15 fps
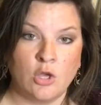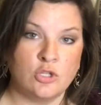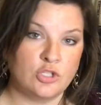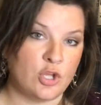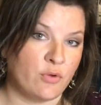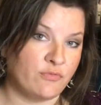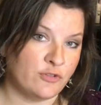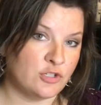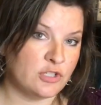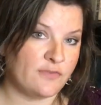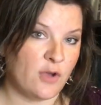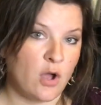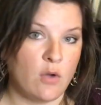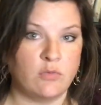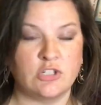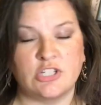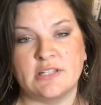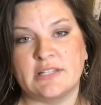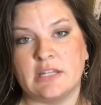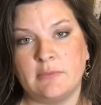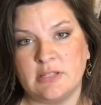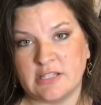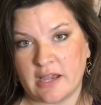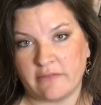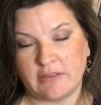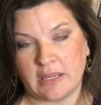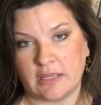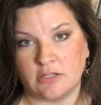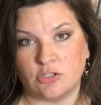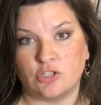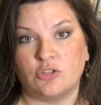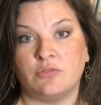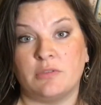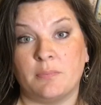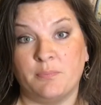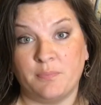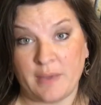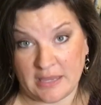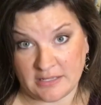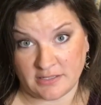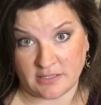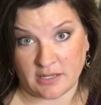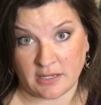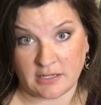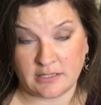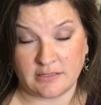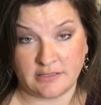So first of all, we're just gonna be diving into the basic